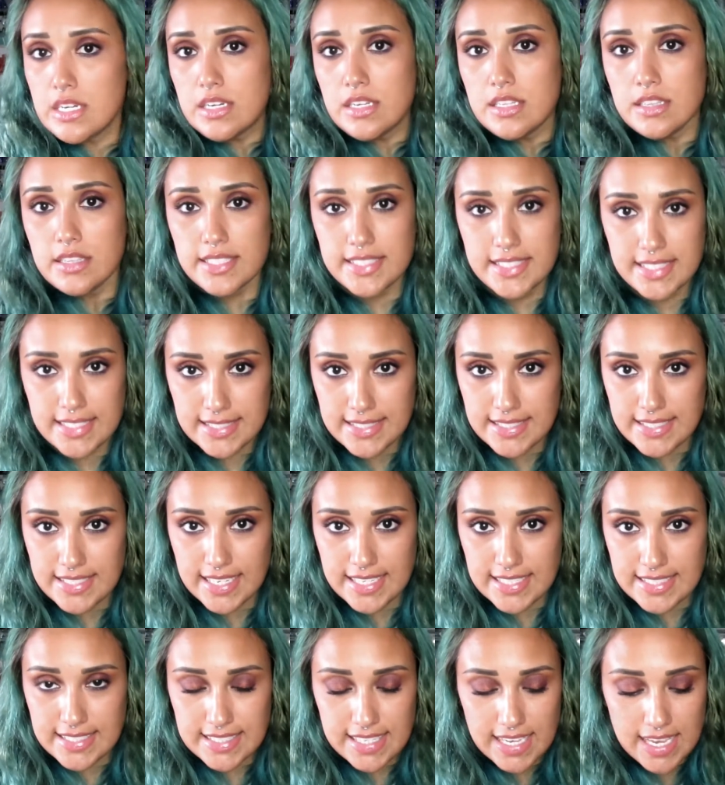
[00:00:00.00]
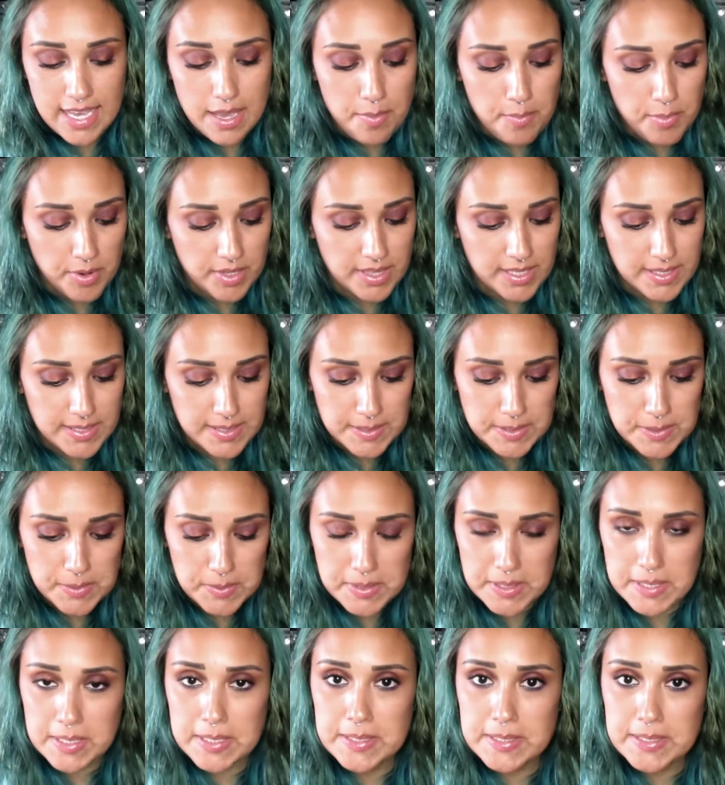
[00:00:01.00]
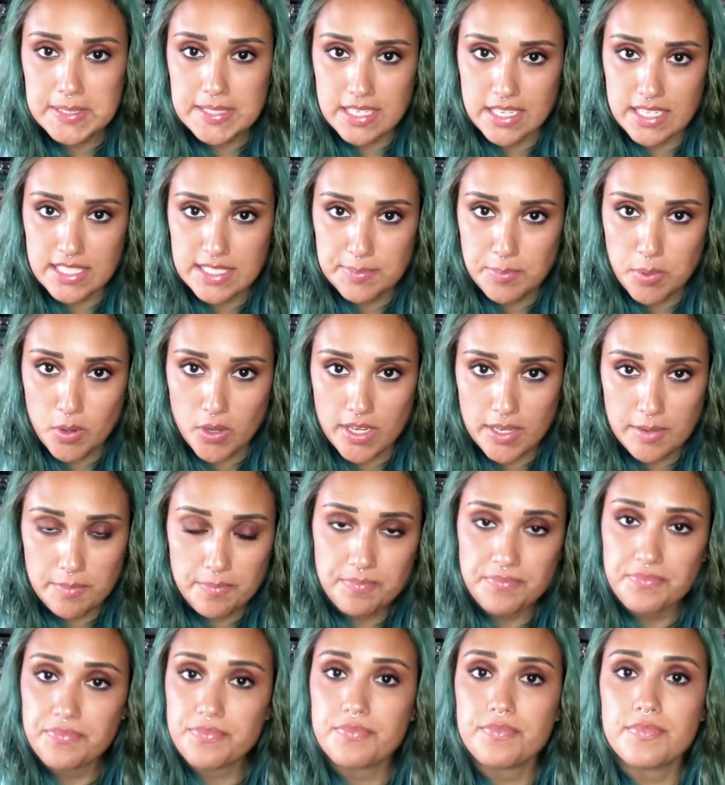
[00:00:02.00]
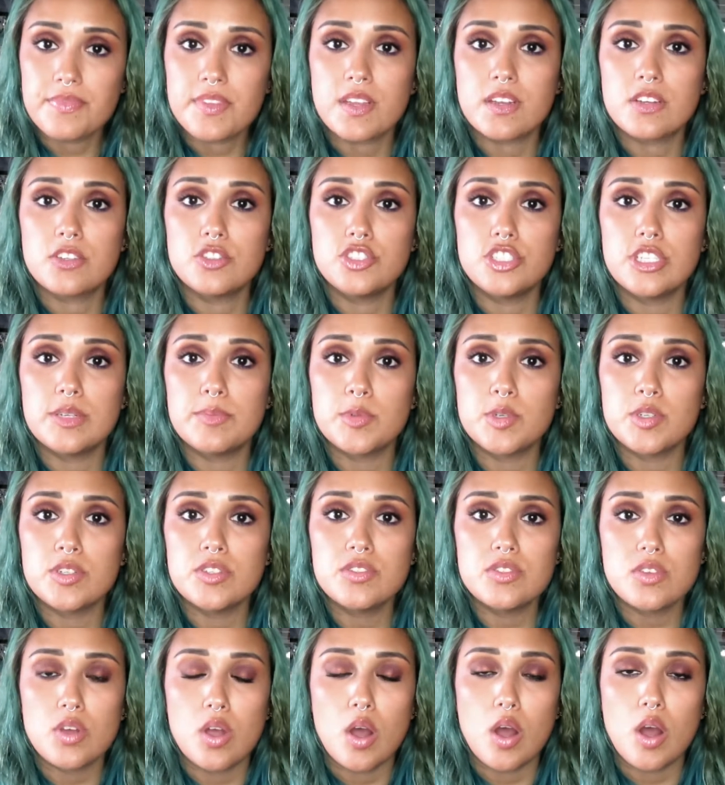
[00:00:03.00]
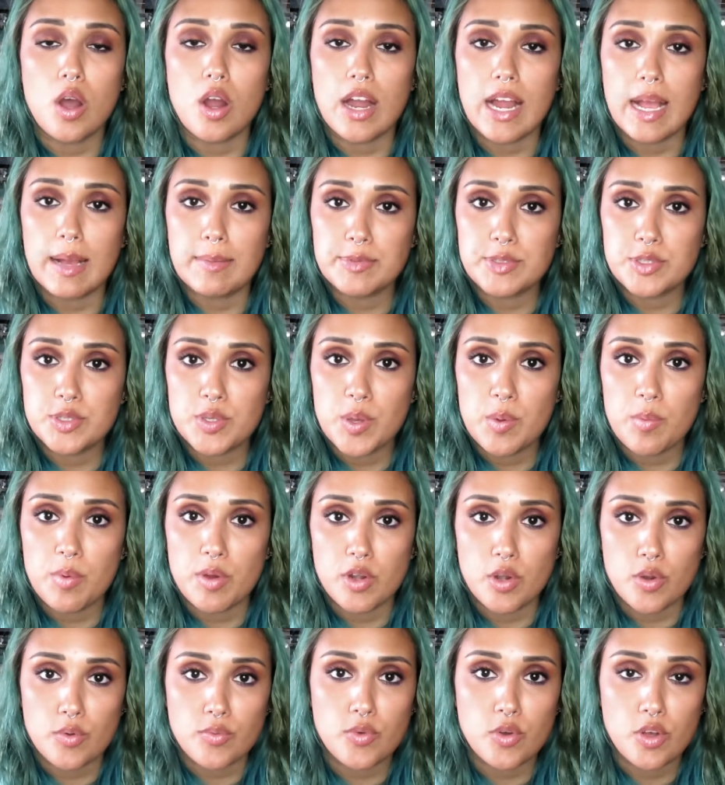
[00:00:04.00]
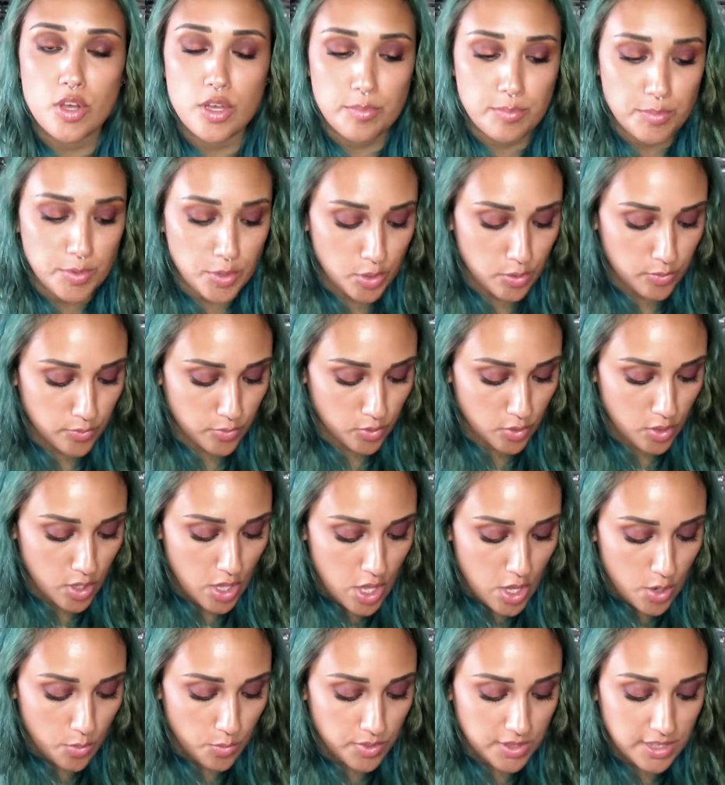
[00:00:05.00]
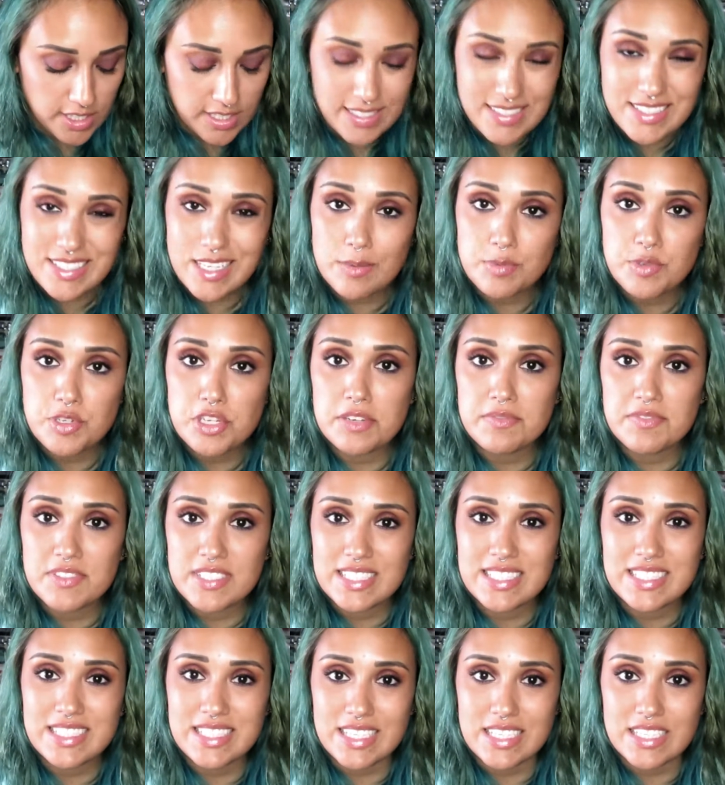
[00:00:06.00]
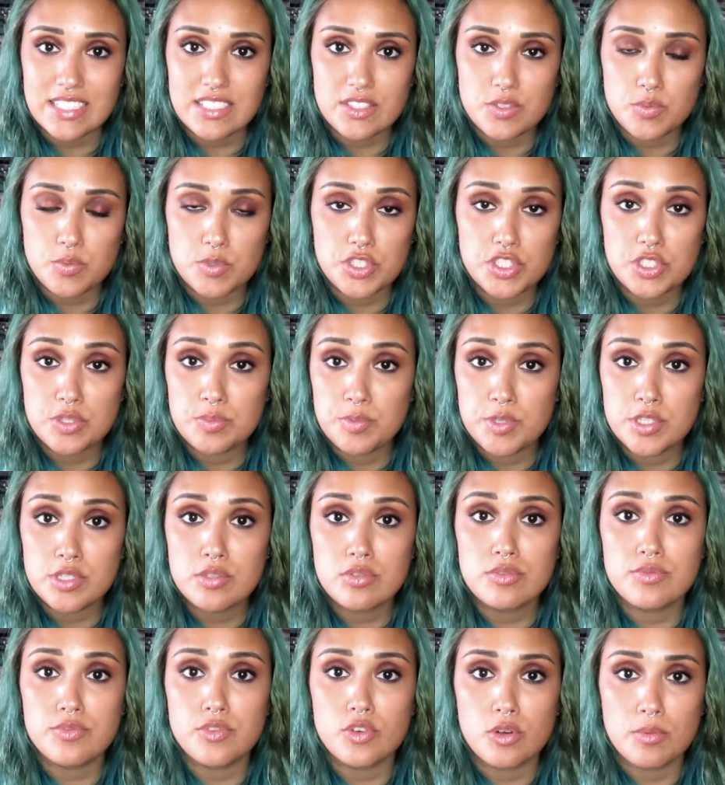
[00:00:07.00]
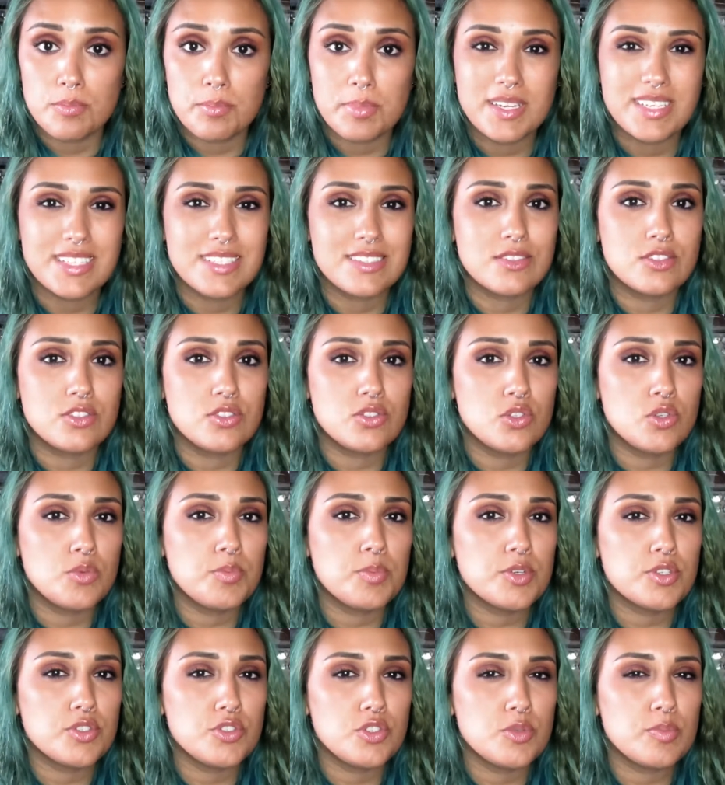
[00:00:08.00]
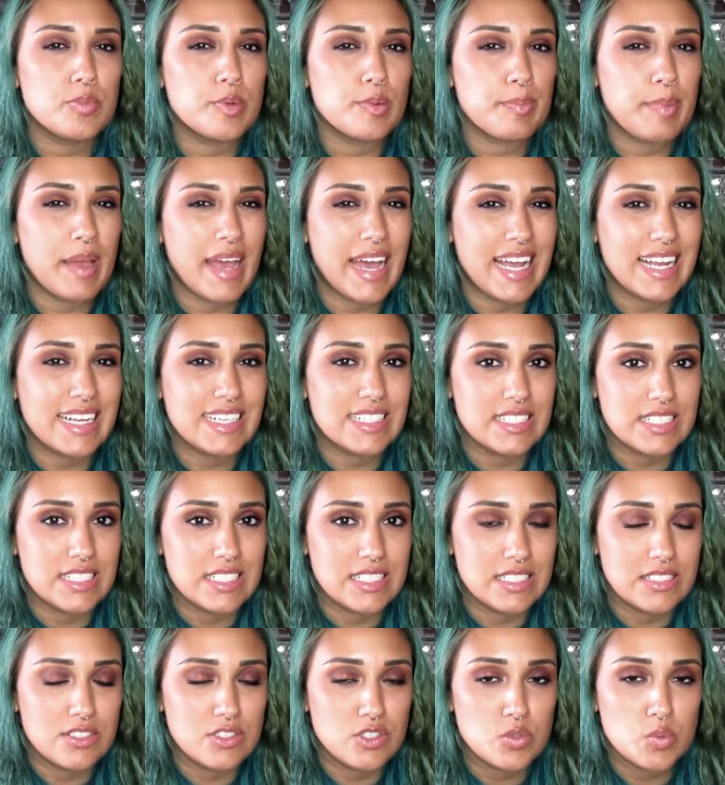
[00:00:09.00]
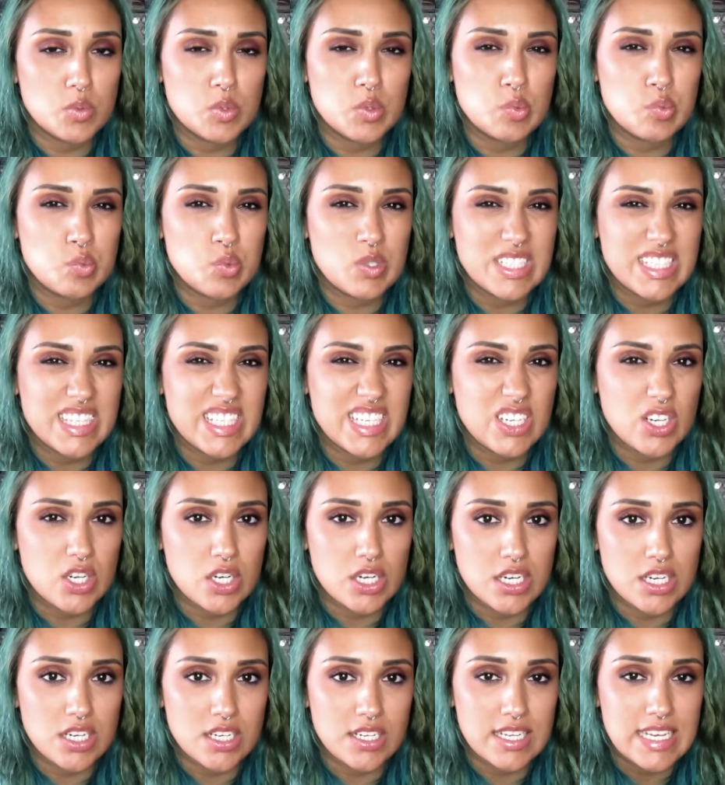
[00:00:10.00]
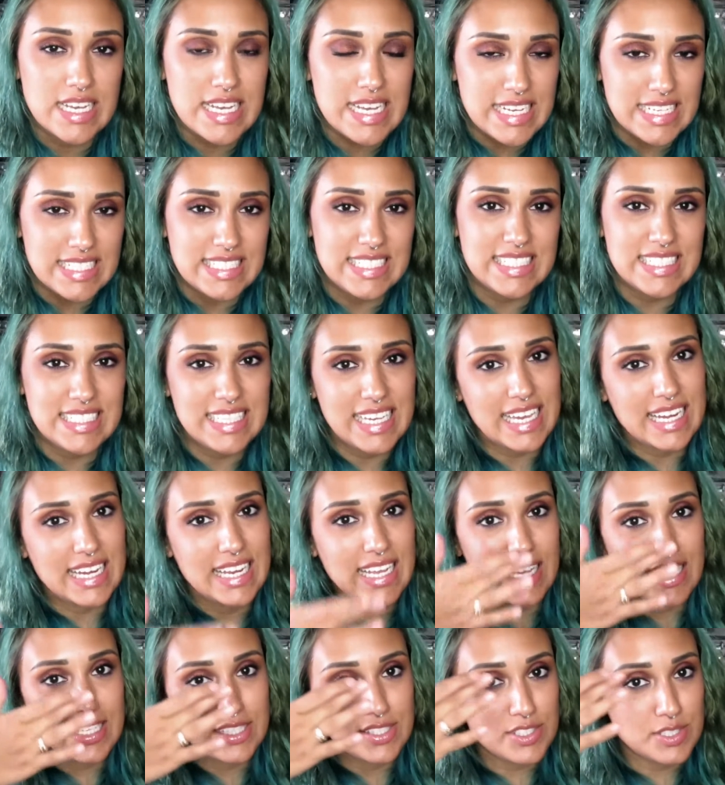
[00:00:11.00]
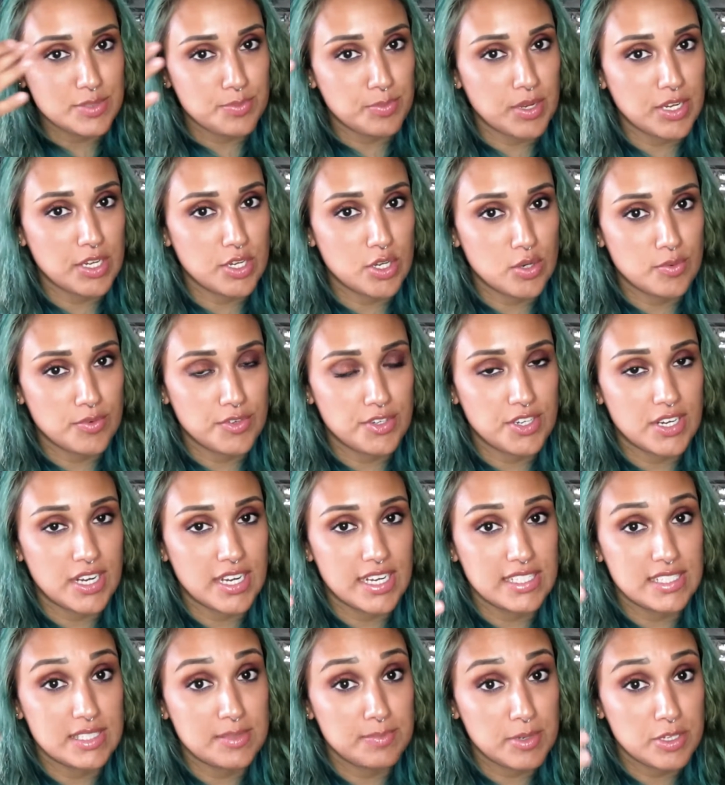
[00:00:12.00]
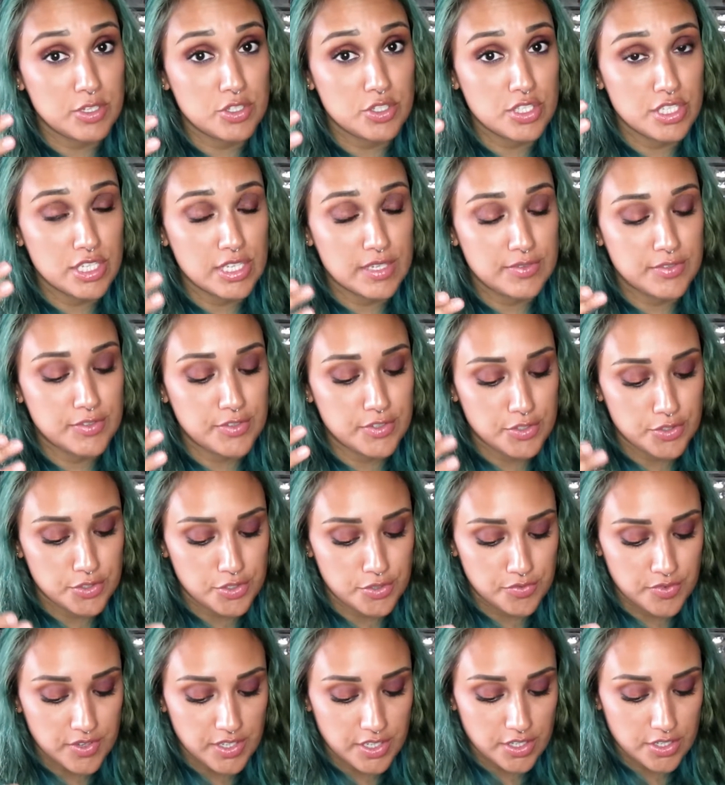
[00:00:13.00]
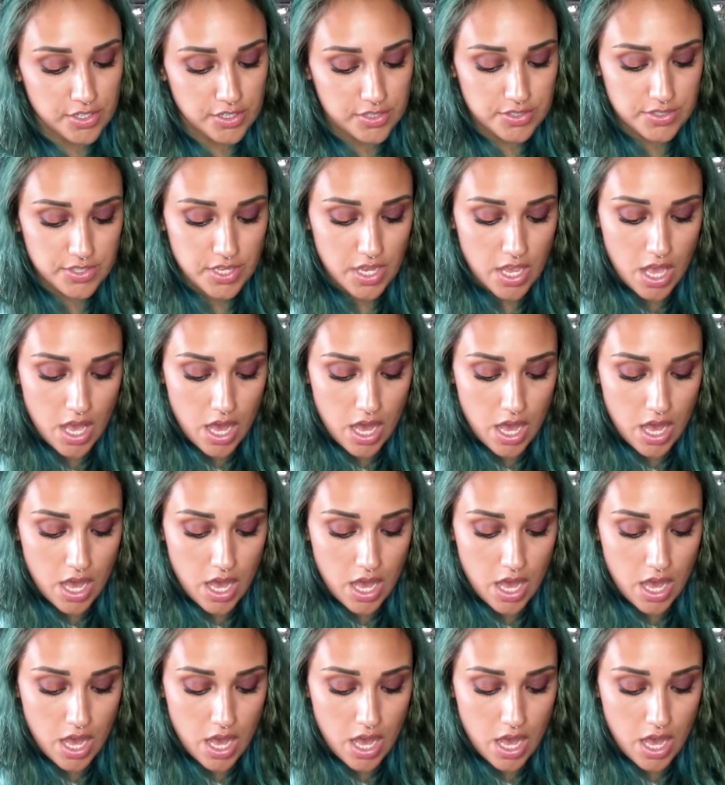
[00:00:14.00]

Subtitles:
let's bring this into a concise point. Shimmers are absolutely wonderful and beautiful, with the exception of Deceased, which is beautiful, but it's super, super packed in, so it's really hard to get it and spread it over your eyes, especially if you use your fingers.